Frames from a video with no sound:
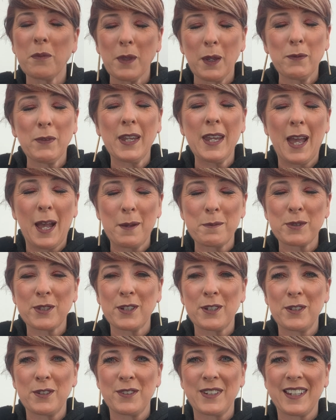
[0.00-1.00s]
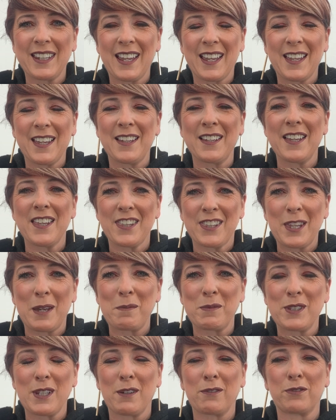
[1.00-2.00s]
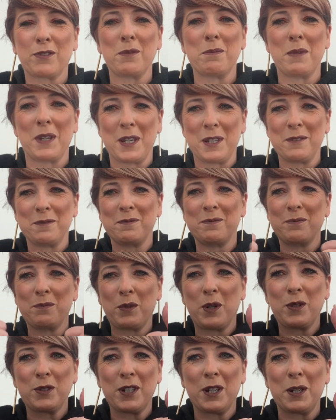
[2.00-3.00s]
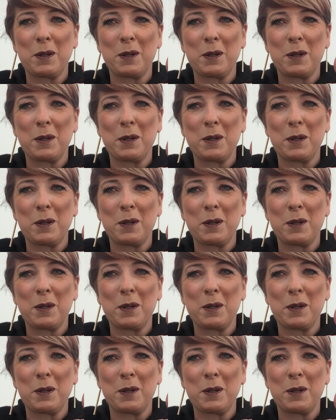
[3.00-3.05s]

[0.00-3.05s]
they absolutely get a thumbs up from me. Well done,